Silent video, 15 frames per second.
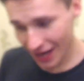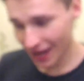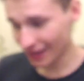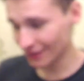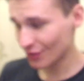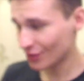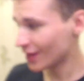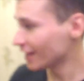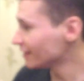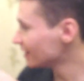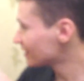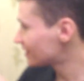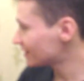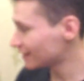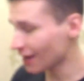and then
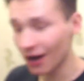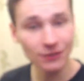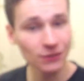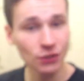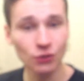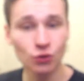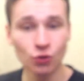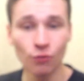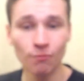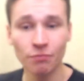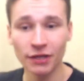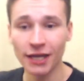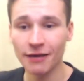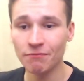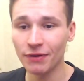start to
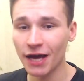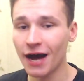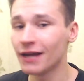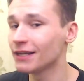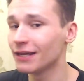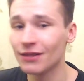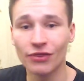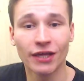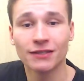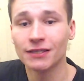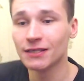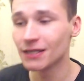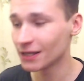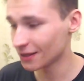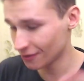play piano that
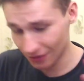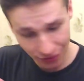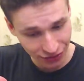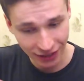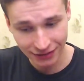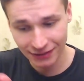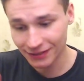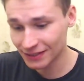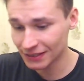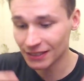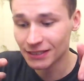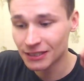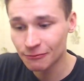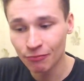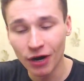uh, that is
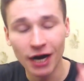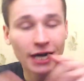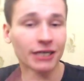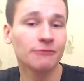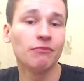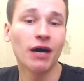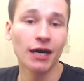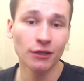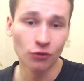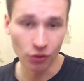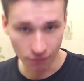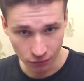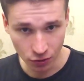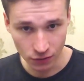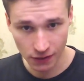inspired by your
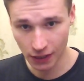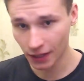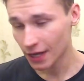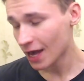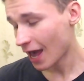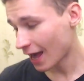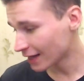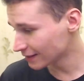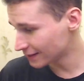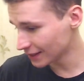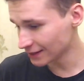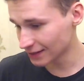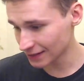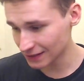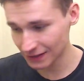music and
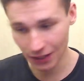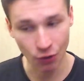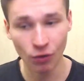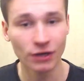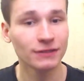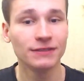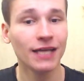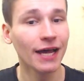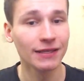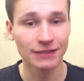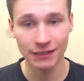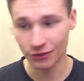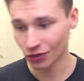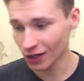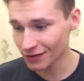it is or dance
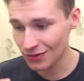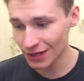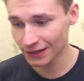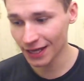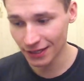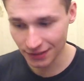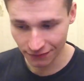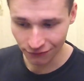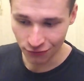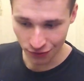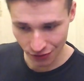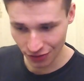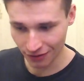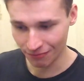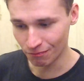create the dance for
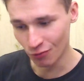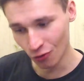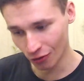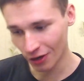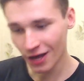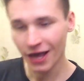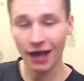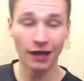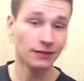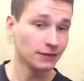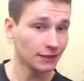the book and